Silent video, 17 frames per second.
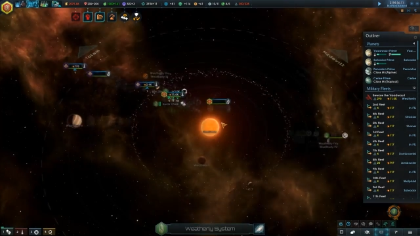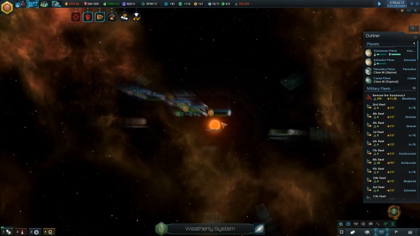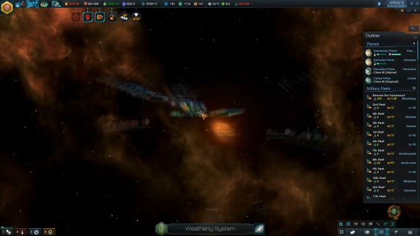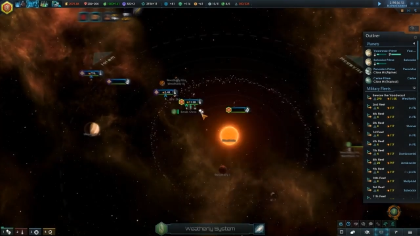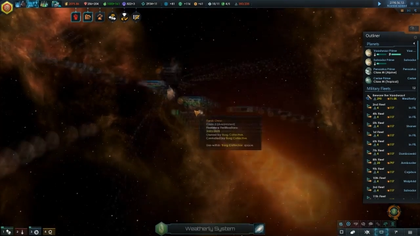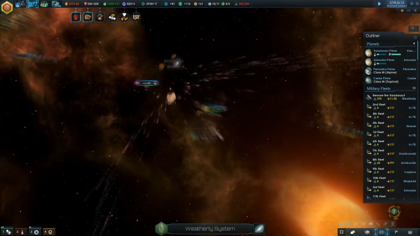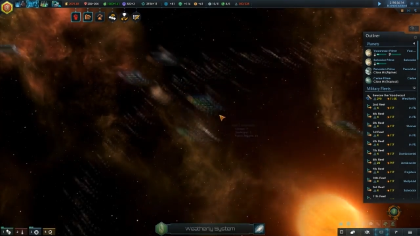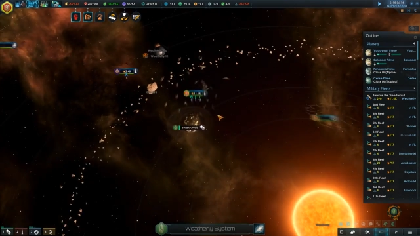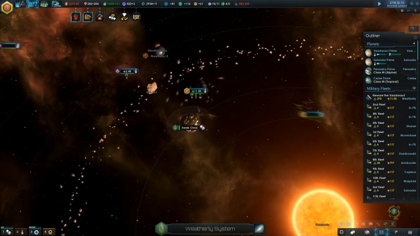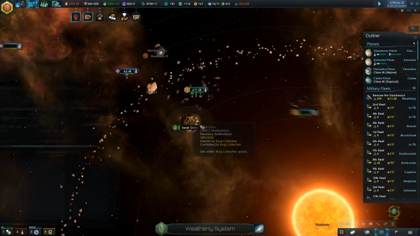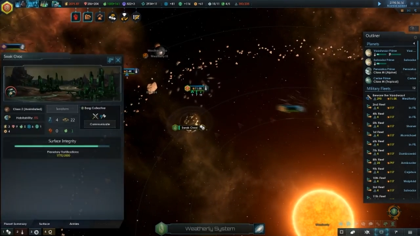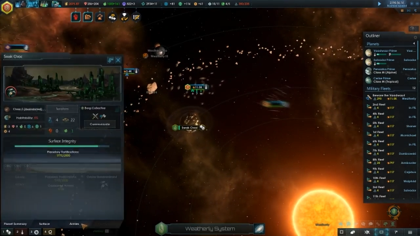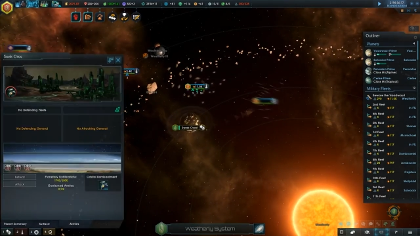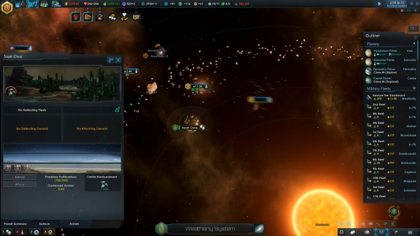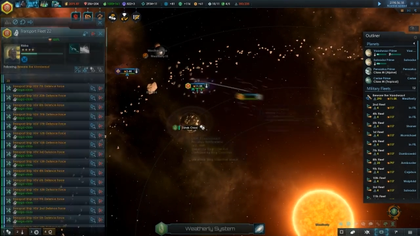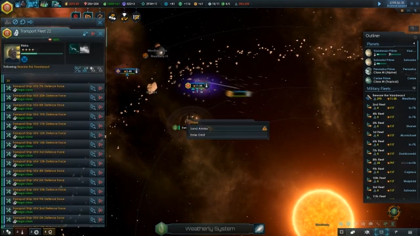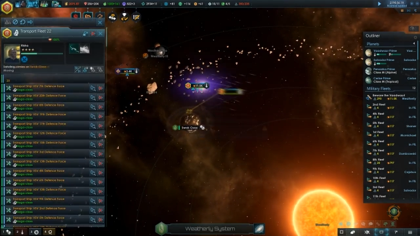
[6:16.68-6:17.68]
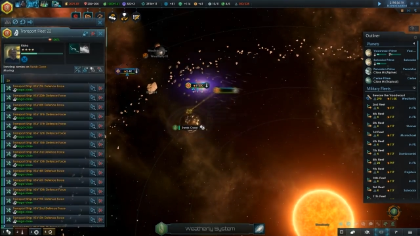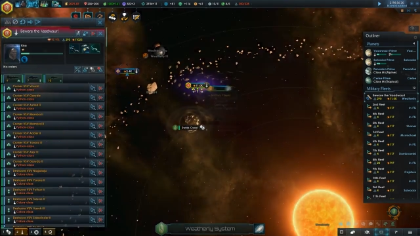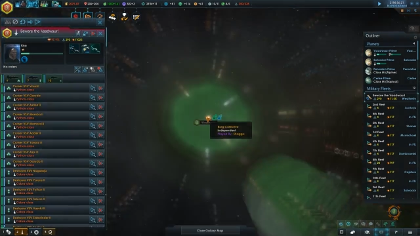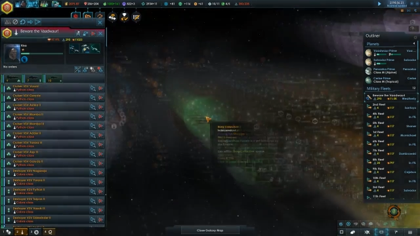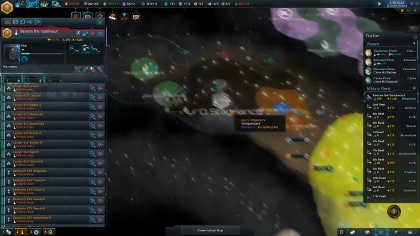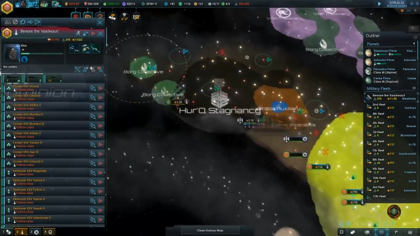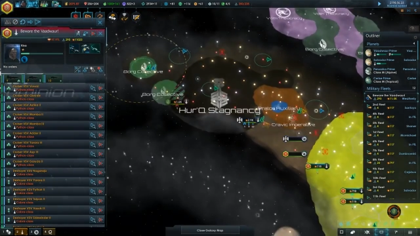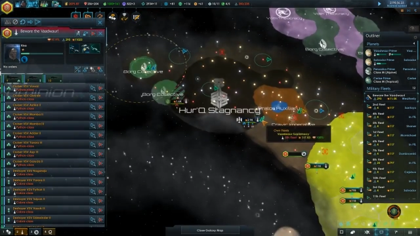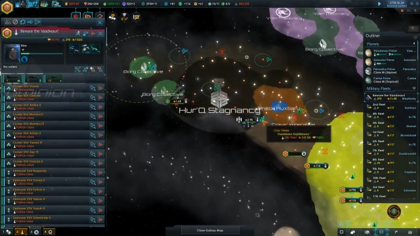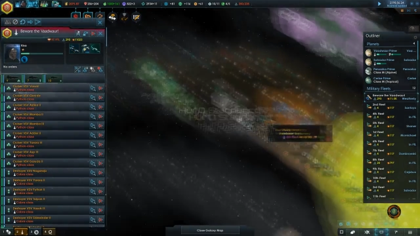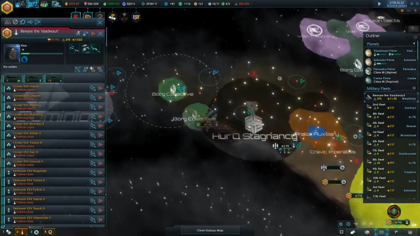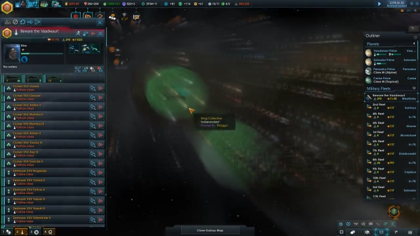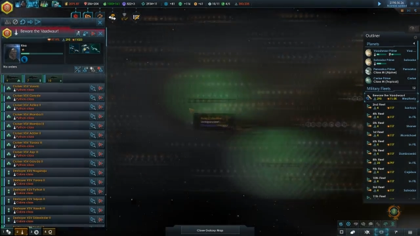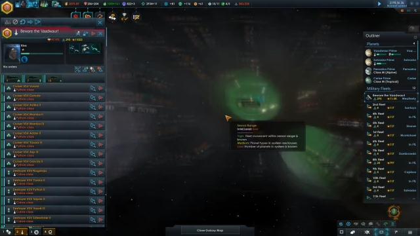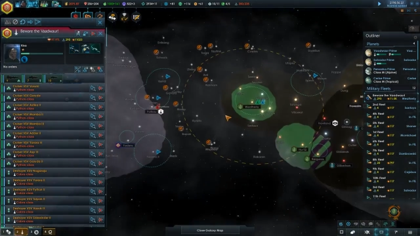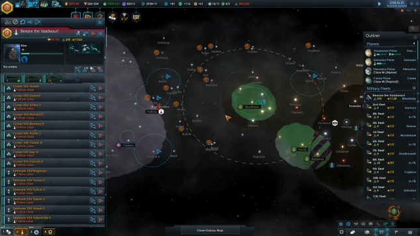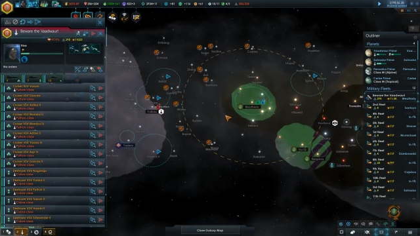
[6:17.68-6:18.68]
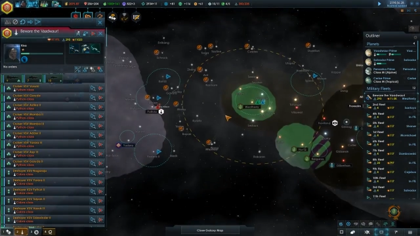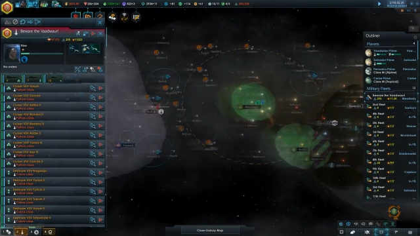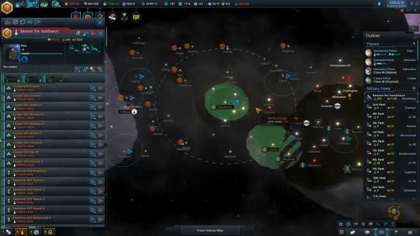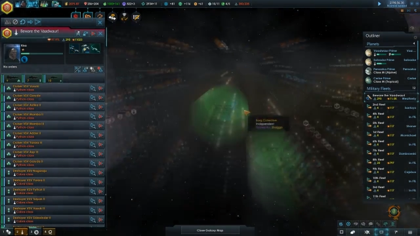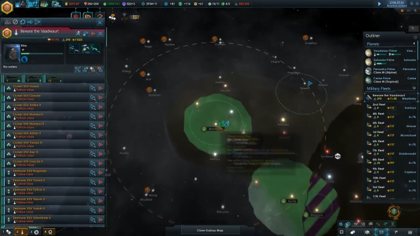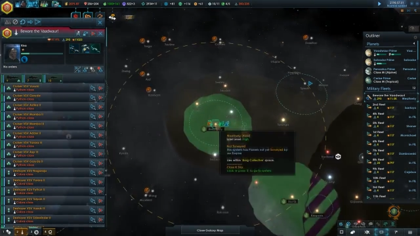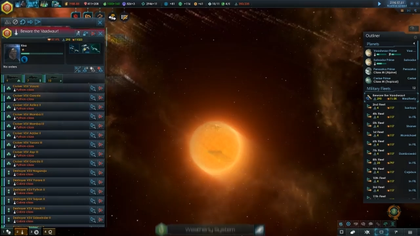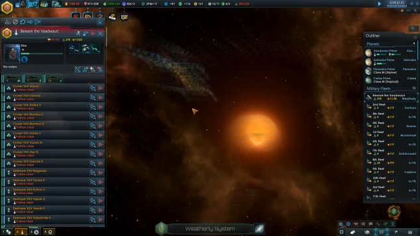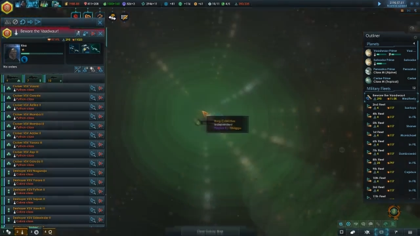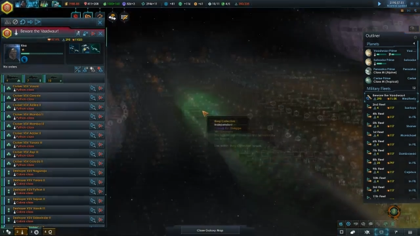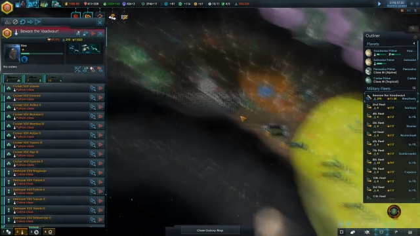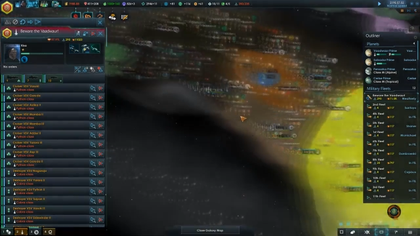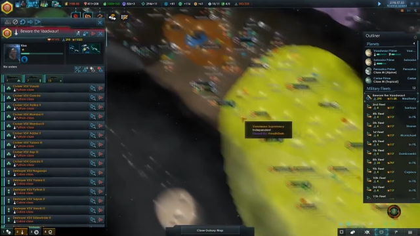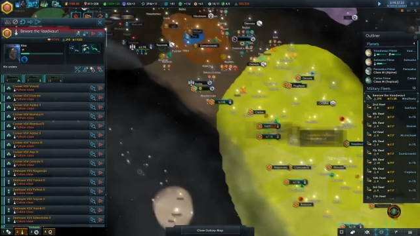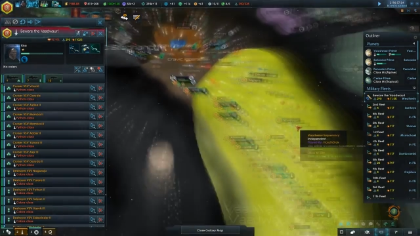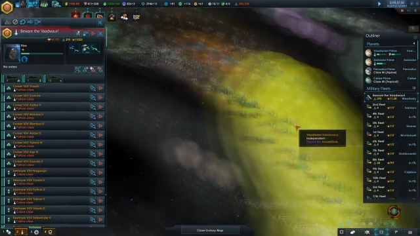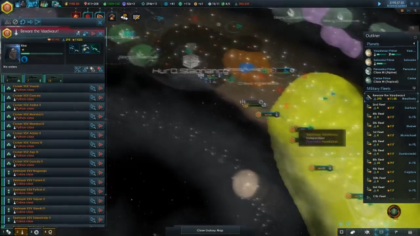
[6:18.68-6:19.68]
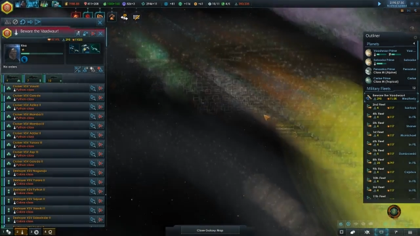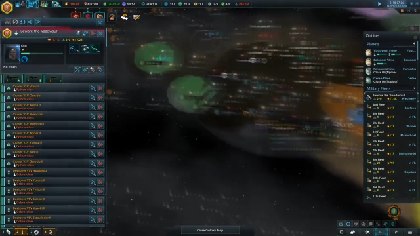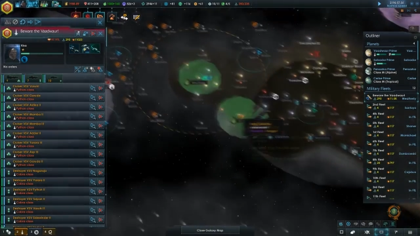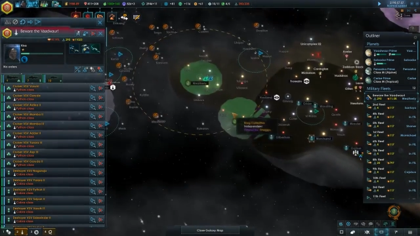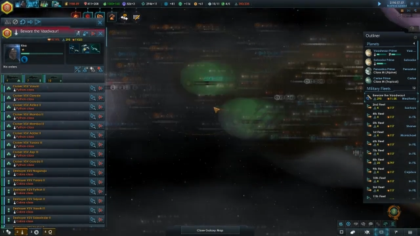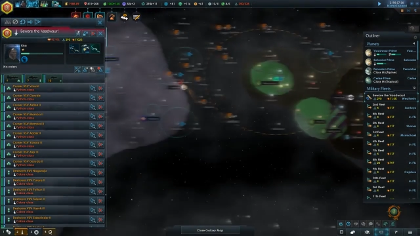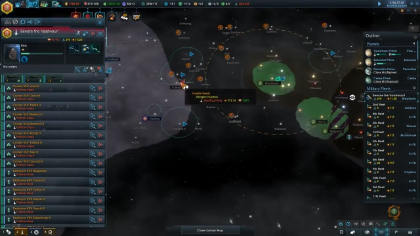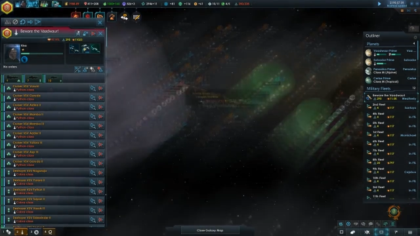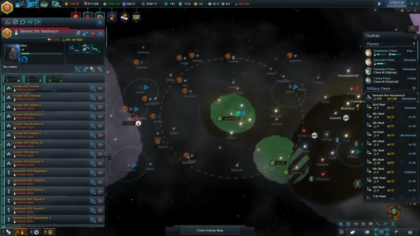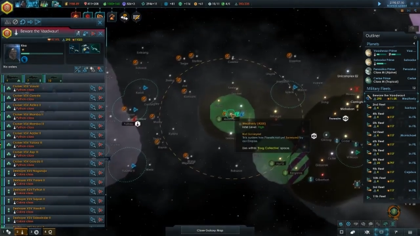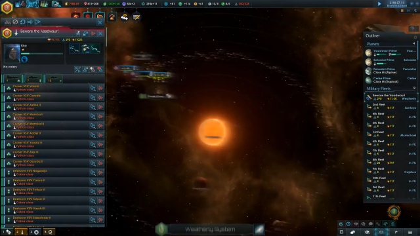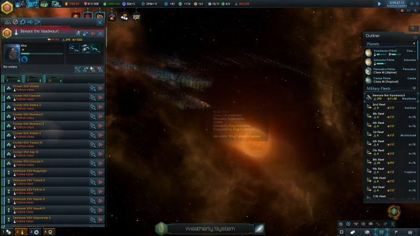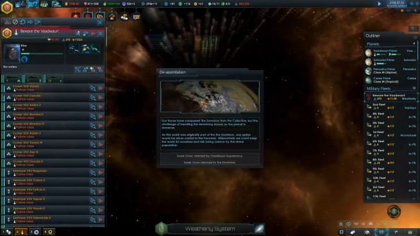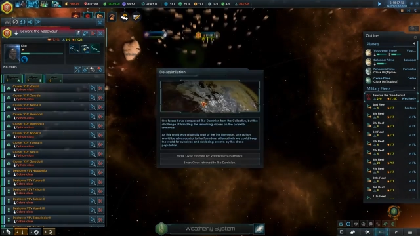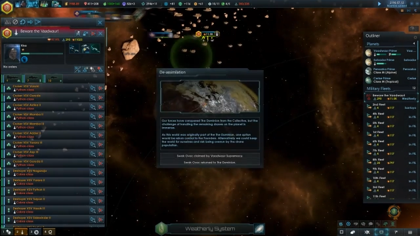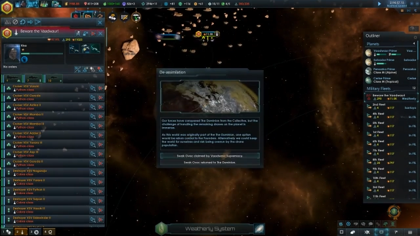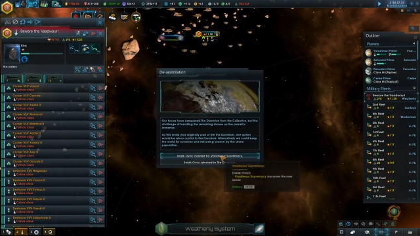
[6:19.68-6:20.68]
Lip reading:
(no speaker visible)